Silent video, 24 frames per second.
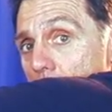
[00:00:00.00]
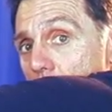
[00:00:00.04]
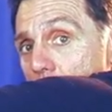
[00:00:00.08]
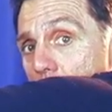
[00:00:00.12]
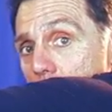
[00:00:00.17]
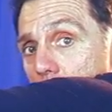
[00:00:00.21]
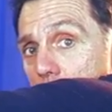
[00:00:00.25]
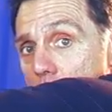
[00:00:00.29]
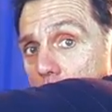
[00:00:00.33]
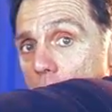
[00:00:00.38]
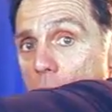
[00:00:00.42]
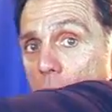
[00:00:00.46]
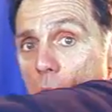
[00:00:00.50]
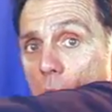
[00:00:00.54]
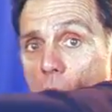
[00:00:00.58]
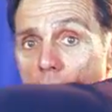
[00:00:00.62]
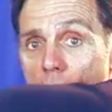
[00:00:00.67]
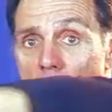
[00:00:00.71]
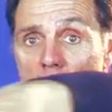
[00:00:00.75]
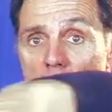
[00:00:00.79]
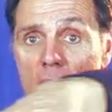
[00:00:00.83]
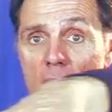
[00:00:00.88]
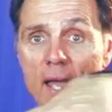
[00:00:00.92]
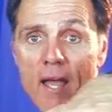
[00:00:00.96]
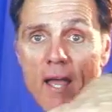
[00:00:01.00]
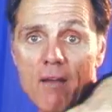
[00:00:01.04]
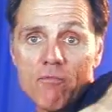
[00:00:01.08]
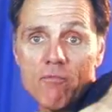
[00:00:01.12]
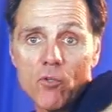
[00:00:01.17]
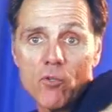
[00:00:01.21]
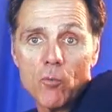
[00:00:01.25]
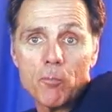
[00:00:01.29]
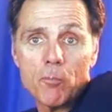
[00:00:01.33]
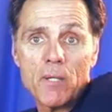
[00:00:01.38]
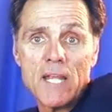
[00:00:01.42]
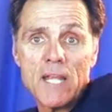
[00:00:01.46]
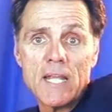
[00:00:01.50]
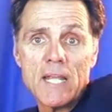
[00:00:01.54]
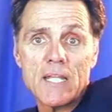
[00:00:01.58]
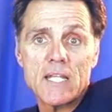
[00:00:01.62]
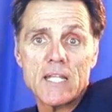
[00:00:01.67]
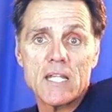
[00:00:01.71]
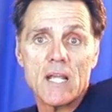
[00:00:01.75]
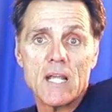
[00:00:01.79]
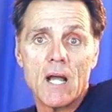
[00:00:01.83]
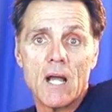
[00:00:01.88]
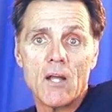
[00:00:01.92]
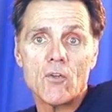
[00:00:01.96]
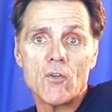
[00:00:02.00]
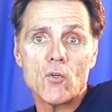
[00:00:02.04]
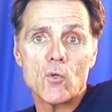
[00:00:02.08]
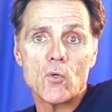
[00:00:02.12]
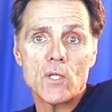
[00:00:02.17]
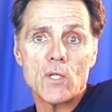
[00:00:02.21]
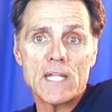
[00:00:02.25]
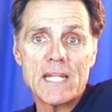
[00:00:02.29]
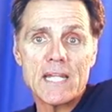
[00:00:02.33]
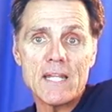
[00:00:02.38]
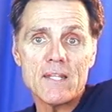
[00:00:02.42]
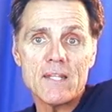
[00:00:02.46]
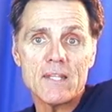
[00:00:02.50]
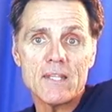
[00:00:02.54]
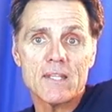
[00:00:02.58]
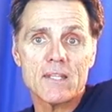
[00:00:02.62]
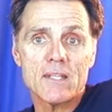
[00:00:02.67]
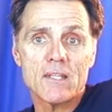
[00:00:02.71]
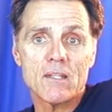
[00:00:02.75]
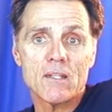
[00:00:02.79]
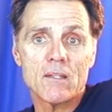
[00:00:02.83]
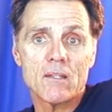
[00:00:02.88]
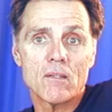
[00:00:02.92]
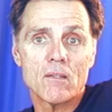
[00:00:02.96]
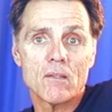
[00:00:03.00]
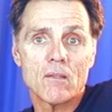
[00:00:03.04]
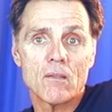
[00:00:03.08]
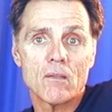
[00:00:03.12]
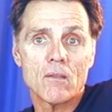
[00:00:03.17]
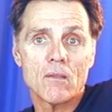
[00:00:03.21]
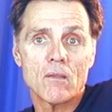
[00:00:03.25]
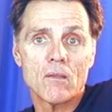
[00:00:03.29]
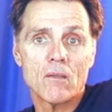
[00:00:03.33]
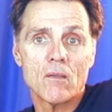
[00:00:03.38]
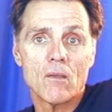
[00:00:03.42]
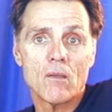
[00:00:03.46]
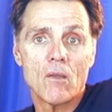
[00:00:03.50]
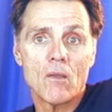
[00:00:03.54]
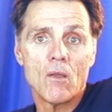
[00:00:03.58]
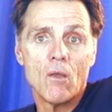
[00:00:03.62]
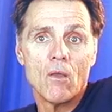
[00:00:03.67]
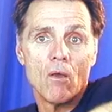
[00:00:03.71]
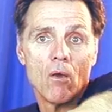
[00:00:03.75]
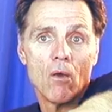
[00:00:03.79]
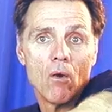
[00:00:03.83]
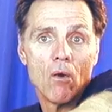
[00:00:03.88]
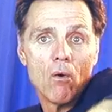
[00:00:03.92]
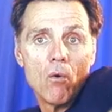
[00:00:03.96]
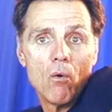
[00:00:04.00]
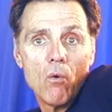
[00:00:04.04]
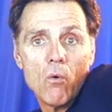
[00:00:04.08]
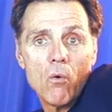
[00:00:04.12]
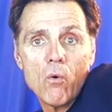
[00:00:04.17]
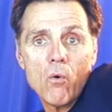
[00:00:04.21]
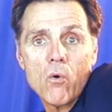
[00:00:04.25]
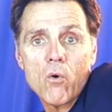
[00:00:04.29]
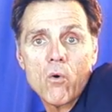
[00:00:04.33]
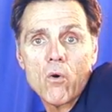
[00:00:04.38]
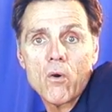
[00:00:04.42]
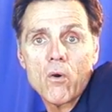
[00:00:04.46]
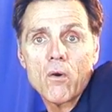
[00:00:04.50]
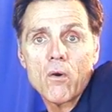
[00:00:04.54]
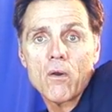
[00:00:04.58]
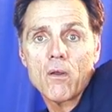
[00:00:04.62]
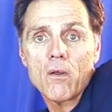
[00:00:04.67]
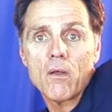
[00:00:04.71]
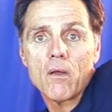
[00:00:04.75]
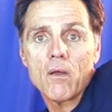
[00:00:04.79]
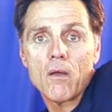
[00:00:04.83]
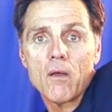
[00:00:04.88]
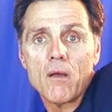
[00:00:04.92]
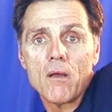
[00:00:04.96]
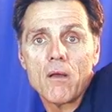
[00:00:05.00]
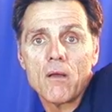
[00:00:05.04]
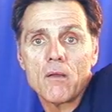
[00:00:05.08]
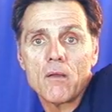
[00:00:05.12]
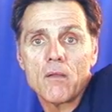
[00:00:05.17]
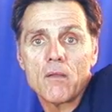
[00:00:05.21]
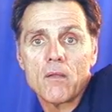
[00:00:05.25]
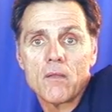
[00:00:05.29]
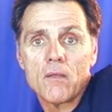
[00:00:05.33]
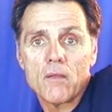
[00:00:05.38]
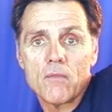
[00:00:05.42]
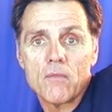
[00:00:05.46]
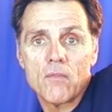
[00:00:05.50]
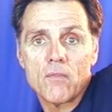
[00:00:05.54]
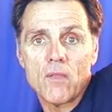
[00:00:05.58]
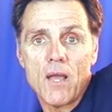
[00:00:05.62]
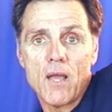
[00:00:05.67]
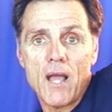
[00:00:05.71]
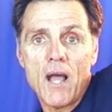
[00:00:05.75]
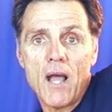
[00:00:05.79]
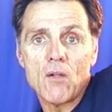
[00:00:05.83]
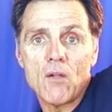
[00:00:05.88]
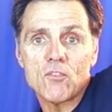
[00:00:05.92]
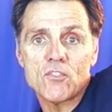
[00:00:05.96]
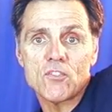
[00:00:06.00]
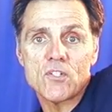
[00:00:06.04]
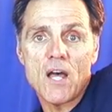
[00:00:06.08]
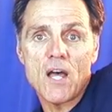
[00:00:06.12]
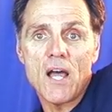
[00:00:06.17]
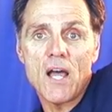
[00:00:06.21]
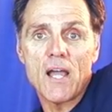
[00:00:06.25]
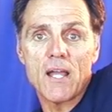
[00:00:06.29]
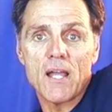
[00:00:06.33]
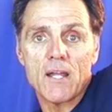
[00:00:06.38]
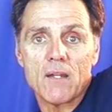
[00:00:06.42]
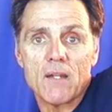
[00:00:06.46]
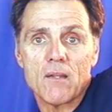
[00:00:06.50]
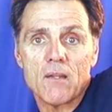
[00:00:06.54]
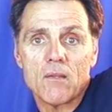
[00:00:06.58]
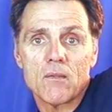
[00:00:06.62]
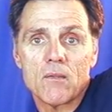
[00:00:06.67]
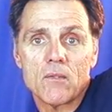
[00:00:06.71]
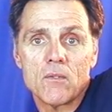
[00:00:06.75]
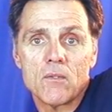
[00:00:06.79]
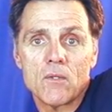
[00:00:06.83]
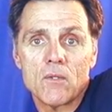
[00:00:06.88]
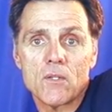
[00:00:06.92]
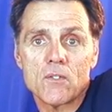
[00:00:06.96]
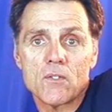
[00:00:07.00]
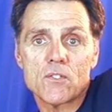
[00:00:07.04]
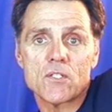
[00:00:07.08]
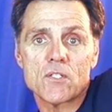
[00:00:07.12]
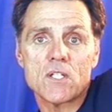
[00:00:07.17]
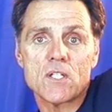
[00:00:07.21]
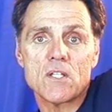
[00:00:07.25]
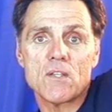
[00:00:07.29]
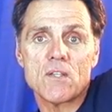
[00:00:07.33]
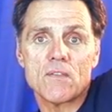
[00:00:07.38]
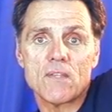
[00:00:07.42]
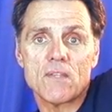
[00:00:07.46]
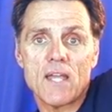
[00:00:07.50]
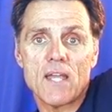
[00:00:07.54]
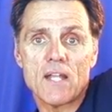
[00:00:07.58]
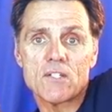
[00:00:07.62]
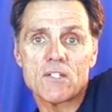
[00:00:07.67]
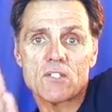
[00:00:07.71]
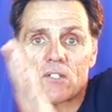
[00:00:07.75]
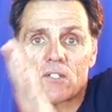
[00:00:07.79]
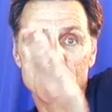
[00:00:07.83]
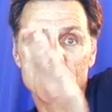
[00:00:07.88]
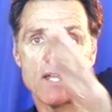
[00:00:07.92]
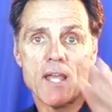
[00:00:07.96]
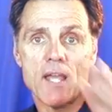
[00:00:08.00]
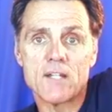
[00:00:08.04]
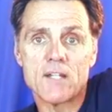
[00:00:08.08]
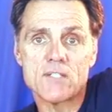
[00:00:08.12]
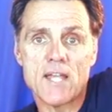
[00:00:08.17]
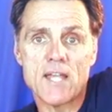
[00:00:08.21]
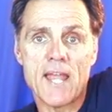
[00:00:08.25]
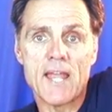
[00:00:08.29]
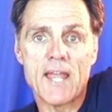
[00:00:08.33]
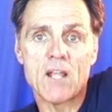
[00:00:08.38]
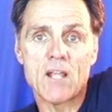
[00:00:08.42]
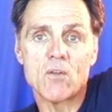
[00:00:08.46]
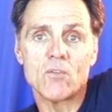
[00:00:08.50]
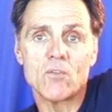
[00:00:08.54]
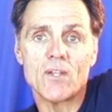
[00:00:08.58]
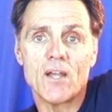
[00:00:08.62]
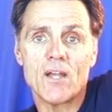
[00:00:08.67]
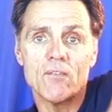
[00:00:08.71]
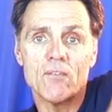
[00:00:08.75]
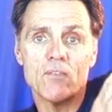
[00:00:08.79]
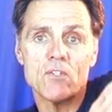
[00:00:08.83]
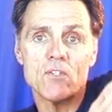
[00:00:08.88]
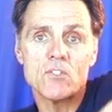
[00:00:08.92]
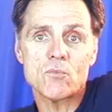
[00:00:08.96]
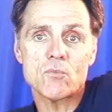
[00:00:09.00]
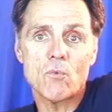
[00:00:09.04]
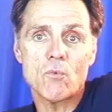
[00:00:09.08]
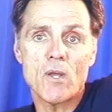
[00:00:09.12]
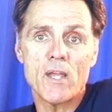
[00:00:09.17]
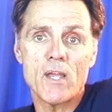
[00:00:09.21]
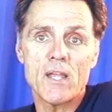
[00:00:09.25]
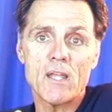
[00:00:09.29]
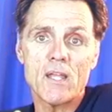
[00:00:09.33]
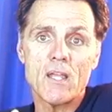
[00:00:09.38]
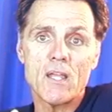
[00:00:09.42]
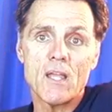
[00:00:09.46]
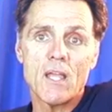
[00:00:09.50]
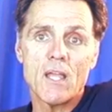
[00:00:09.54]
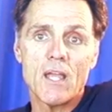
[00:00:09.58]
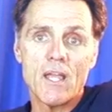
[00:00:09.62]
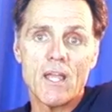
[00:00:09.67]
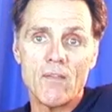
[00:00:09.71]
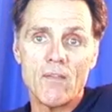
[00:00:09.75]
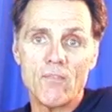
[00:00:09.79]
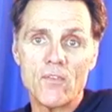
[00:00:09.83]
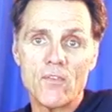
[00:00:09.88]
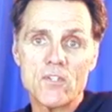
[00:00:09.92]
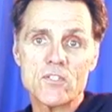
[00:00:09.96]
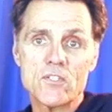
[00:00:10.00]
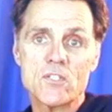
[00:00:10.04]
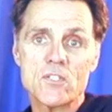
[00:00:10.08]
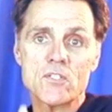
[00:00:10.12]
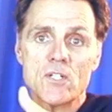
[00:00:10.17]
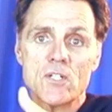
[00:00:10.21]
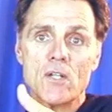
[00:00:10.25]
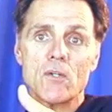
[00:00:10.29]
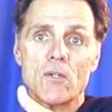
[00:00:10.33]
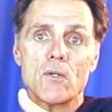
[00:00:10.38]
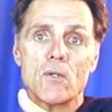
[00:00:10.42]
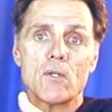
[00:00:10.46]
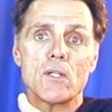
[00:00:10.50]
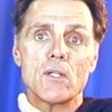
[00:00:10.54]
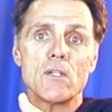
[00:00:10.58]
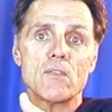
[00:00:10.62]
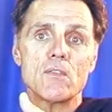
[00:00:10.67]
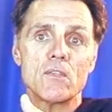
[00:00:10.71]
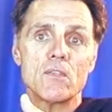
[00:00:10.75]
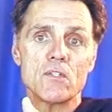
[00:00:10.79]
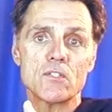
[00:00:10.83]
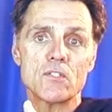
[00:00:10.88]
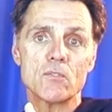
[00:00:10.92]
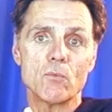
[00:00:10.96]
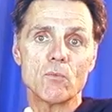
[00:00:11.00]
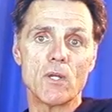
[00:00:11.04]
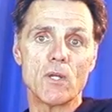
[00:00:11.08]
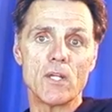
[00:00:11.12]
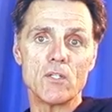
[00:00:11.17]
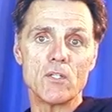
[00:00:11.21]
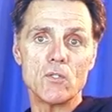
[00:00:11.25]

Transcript: You don't want to have your pinky underneath or outside. You can see that that's angled out this way, and this is underneath this way.